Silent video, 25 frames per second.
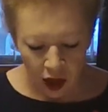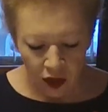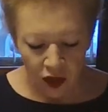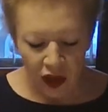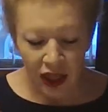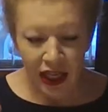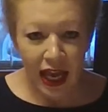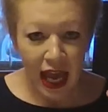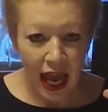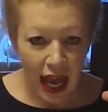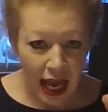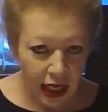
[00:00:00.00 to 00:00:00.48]

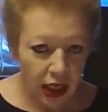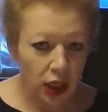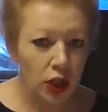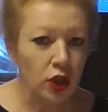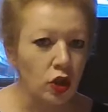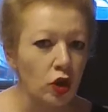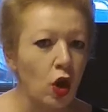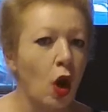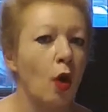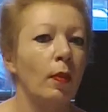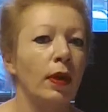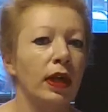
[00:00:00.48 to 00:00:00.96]
The
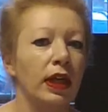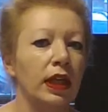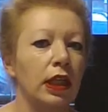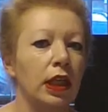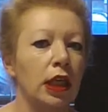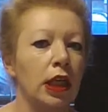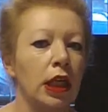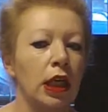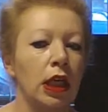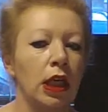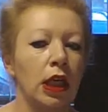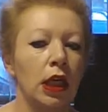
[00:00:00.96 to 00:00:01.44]

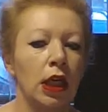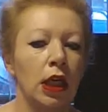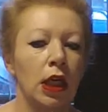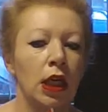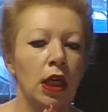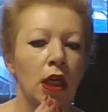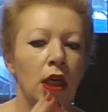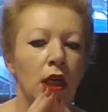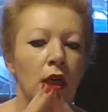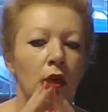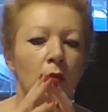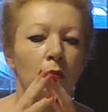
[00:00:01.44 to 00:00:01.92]
economic
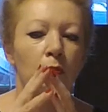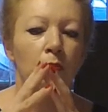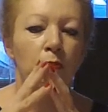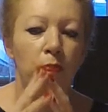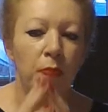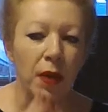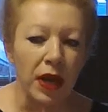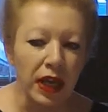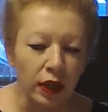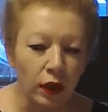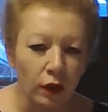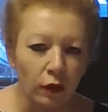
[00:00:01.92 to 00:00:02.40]

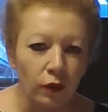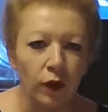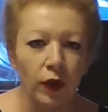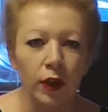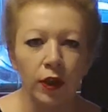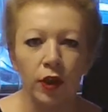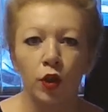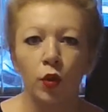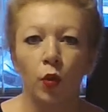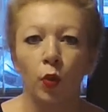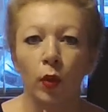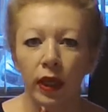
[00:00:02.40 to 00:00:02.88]

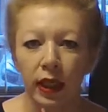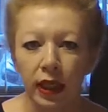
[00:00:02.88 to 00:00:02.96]
benefits